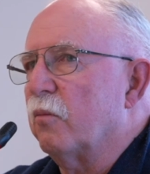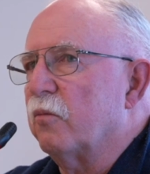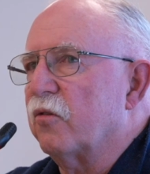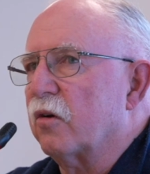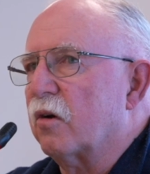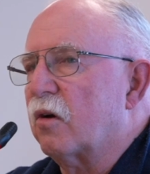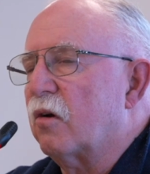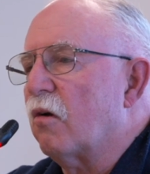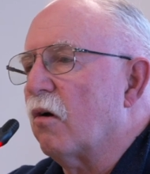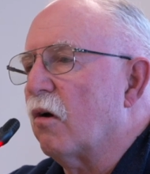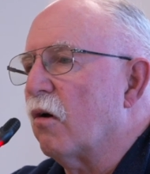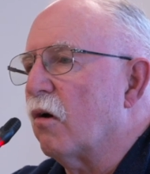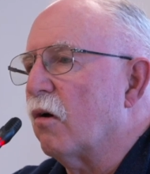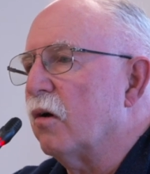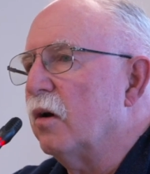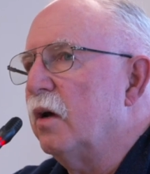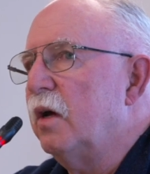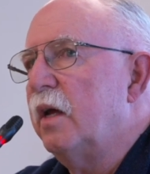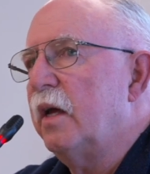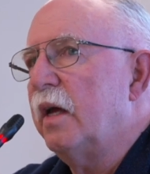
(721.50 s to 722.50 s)

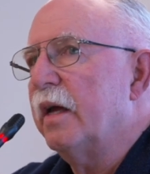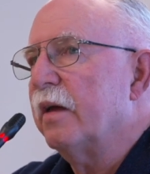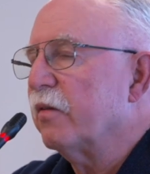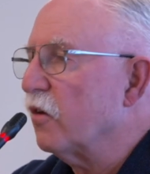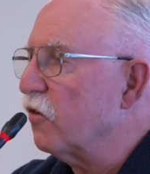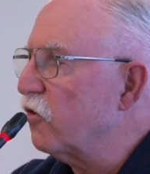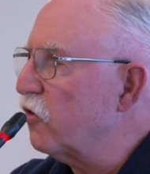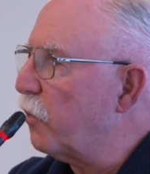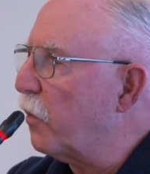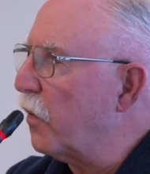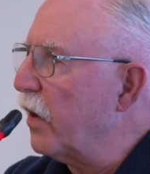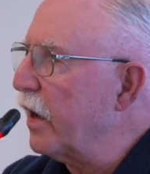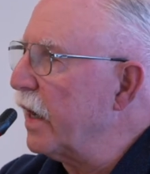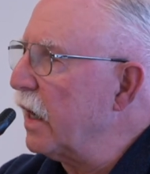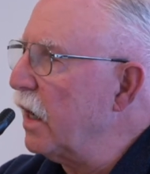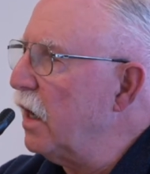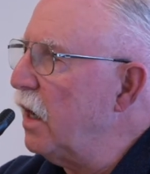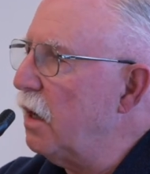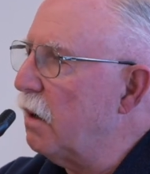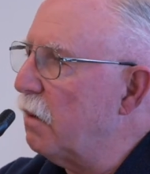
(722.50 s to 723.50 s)
occur in the
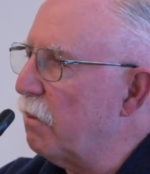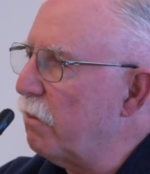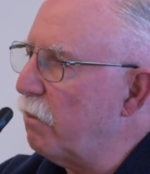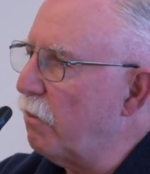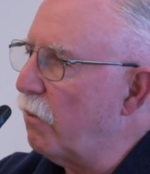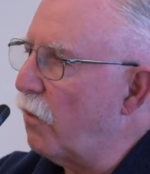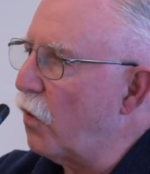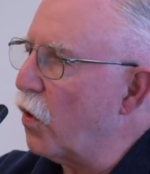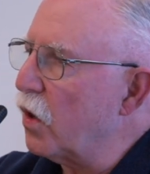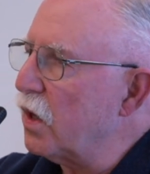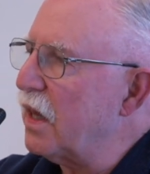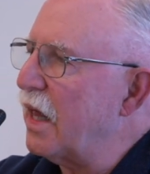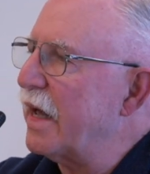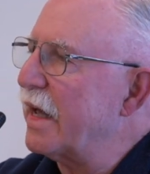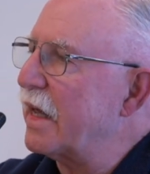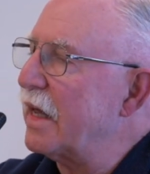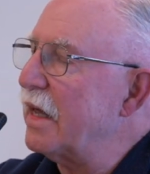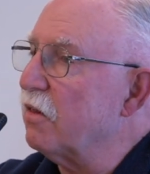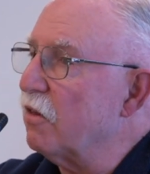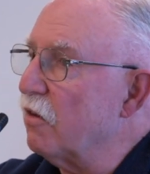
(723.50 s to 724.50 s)
spring, more
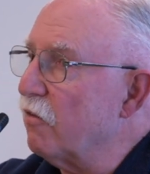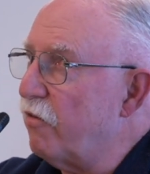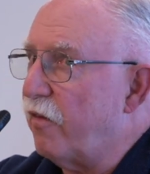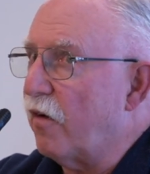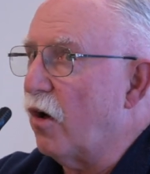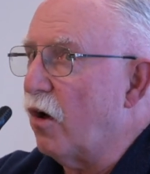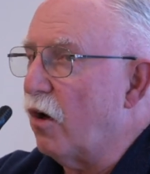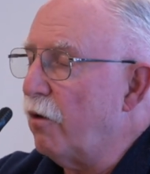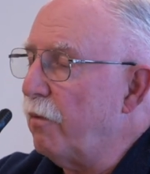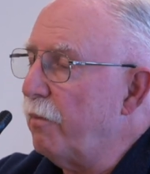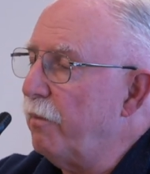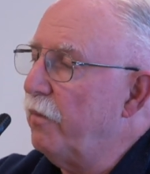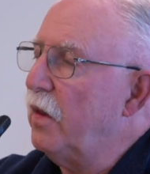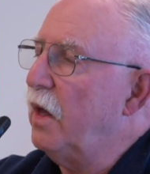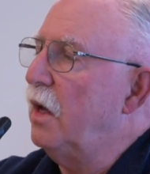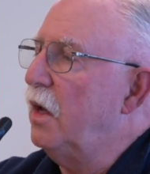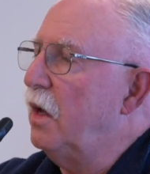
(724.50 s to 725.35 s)
like in the fall,